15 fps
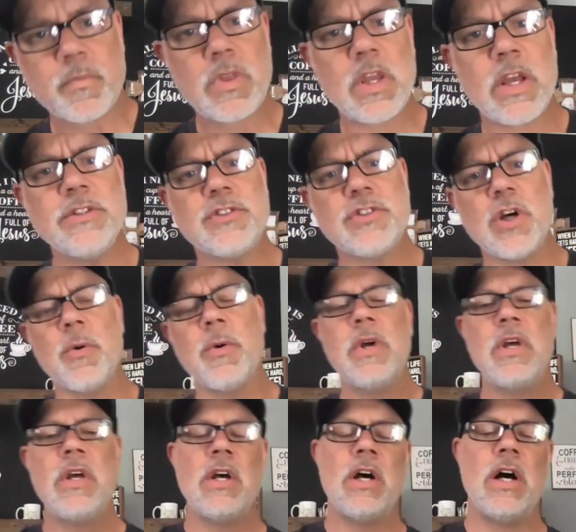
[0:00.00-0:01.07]
And so
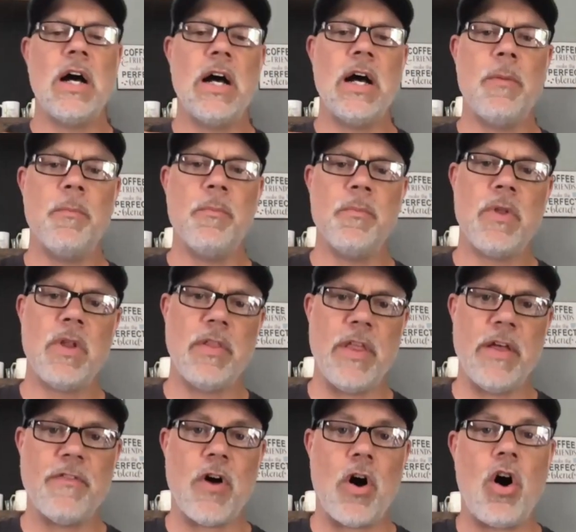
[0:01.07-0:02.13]
um,
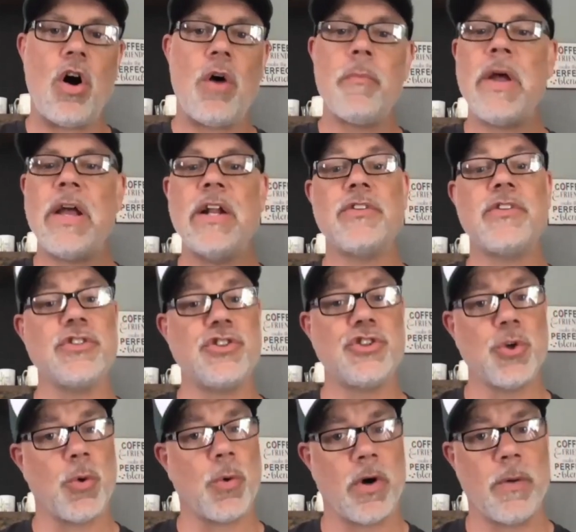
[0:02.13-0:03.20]
they've all made it to
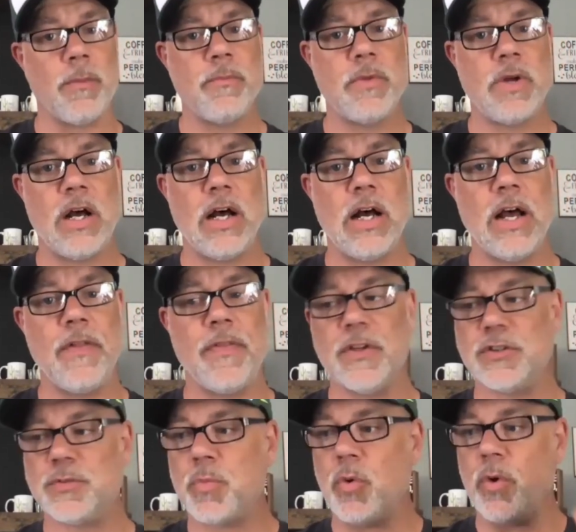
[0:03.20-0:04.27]
shore uh, at
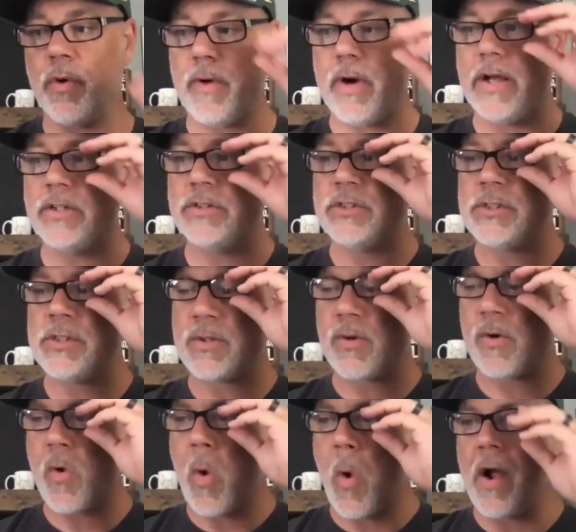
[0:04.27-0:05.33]
this point, right?
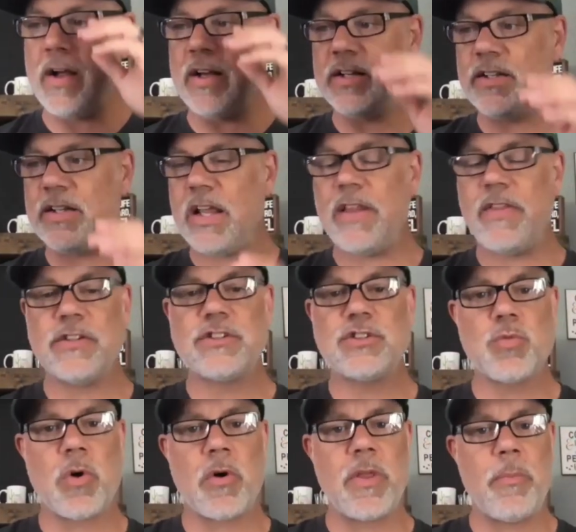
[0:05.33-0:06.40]
and and this is
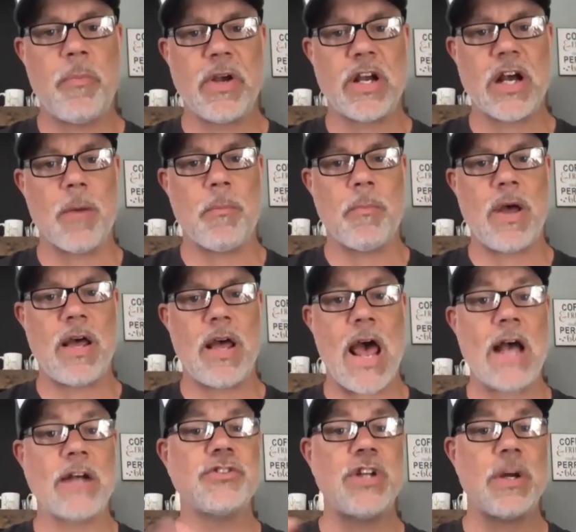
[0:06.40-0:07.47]
where they pick up
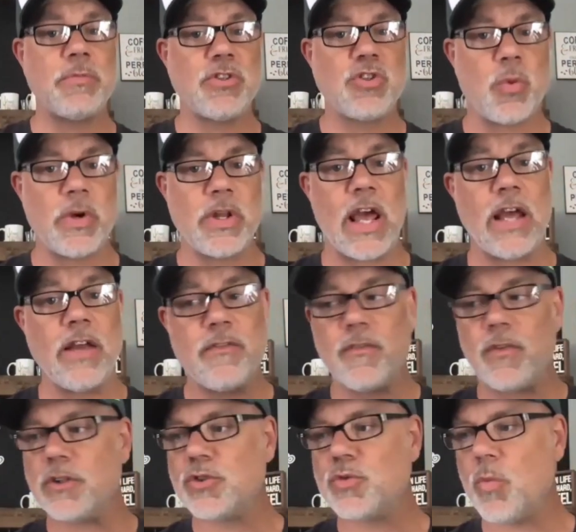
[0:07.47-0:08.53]
Acts chapter 28
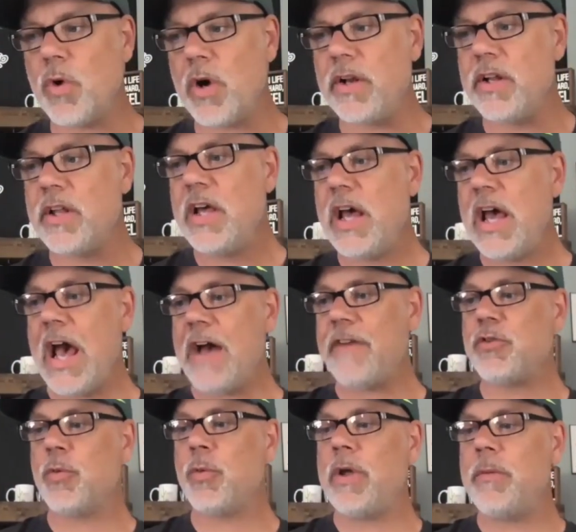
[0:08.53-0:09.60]
verse 1.
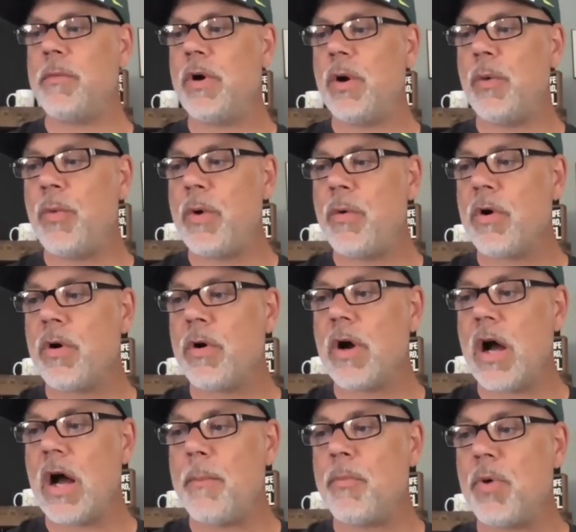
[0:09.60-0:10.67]
After we we were
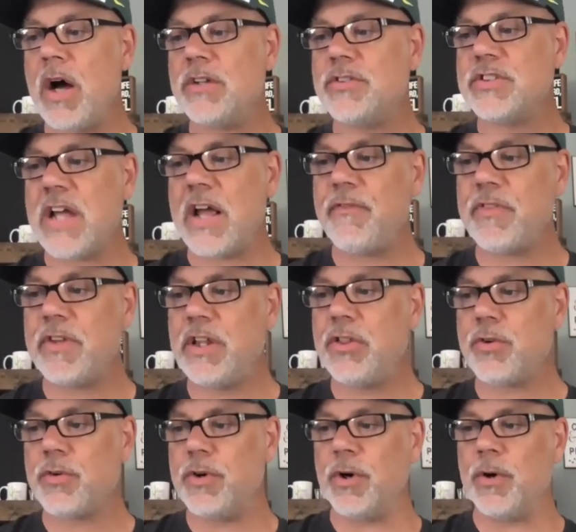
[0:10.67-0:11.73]
uh, brought safely
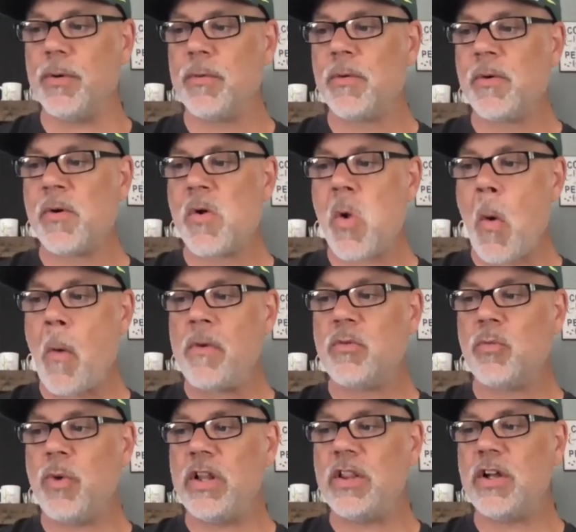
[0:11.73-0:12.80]
through,
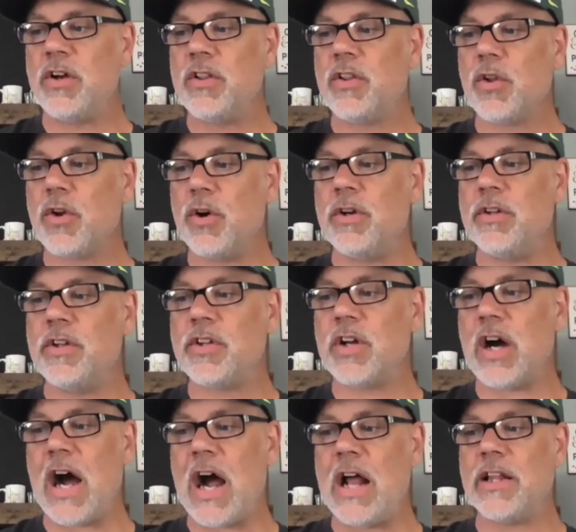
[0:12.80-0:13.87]
we then learned that the
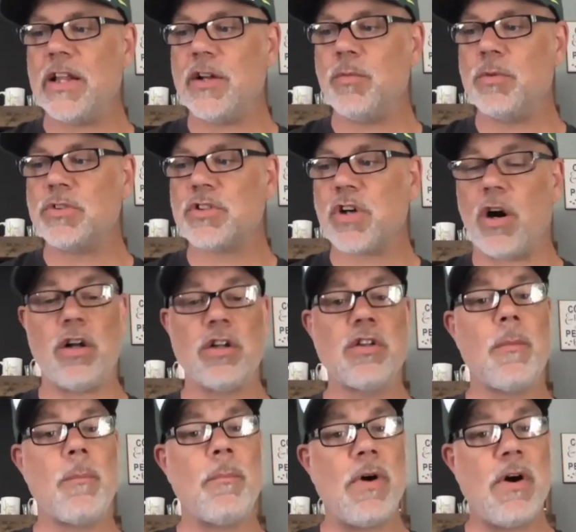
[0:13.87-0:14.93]
island was called
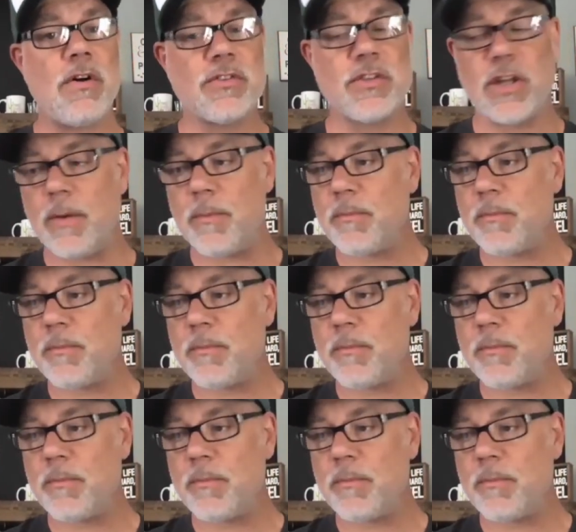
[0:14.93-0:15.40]
Malta.